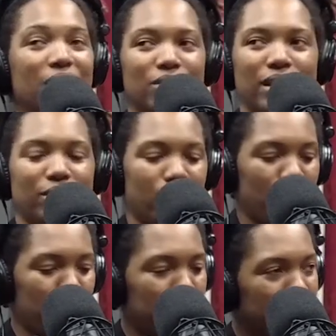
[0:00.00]
So I had to go
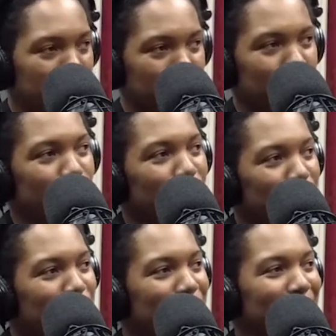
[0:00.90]
home in paper
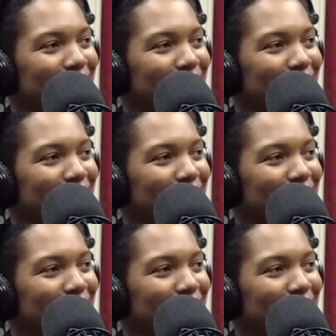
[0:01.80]
scrubs.